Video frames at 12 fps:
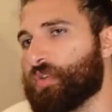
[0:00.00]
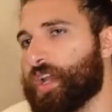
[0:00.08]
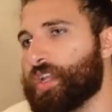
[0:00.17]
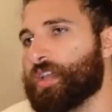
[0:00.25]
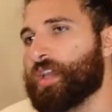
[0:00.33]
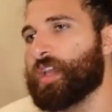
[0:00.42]

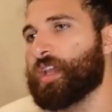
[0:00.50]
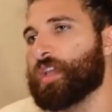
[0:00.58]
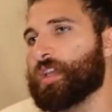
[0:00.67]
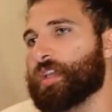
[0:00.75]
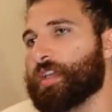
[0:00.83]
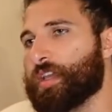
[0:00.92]
right?
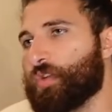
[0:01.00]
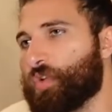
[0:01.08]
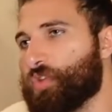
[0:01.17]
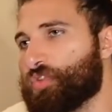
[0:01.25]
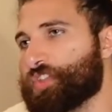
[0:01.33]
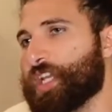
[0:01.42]

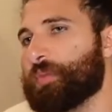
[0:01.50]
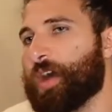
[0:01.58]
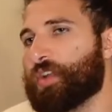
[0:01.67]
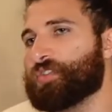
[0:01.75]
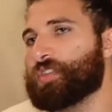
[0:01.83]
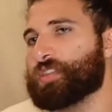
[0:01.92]
When you set
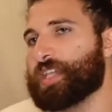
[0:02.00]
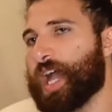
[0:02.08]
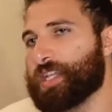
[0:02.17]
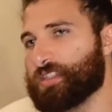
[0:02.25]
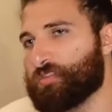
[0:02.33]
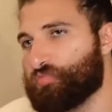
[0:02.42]
about to the
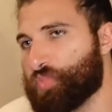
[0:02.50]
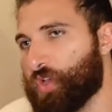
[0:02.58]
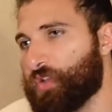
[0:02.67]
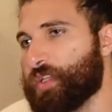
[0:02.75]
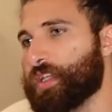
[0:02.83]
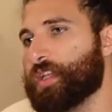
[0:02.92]
task of
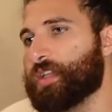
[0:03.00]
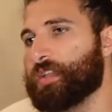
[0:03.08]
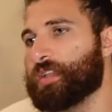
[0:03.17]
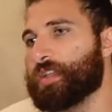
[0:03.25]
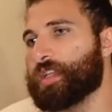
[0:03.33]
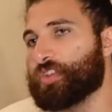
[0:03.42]
building it,
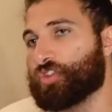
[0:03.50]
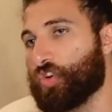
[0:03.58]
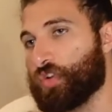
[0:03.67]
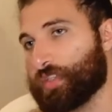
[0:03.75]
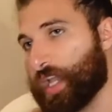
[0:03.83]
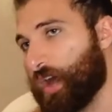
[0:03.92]
it
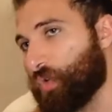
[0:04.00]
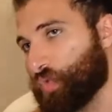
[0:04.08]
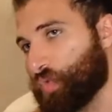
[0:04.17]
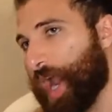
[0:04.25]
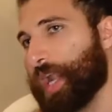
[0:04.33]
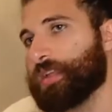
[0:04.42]
turns out
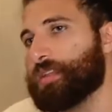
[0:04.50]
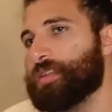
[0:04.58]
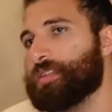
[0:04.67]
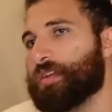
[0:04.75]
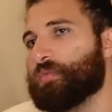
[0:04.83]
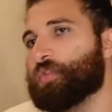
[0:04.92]

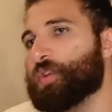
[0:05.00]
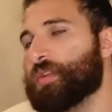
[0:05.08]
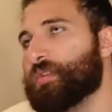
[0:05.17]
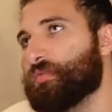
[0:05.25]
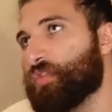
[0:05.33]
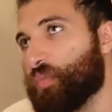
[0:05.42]
radically
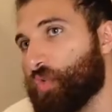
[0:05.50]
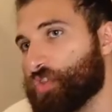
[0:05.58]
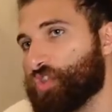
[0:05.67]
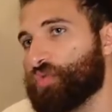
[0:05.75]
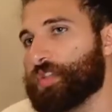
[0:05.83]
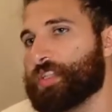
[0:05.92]
different from
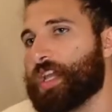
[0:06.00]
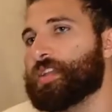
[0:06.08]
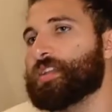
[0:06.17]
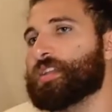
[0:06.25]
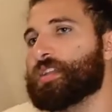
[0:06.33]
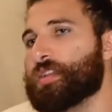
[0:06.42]
what you
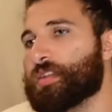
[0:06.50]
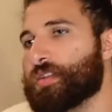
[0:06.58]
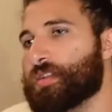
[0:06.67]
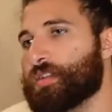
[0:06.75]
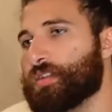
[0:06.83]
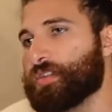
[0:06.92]
intended.
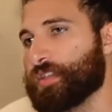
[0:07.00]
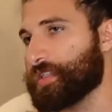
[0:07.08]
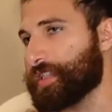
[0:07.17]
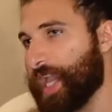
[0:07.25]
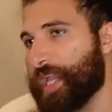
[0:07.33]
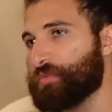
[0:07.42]
It's the
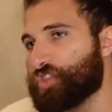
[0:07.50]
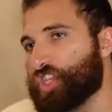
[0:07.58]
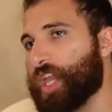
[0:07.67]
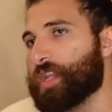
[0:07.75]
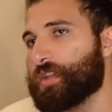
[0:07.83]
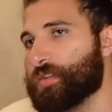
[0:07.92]
same
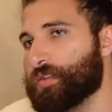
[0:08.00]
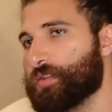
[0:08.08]
shit.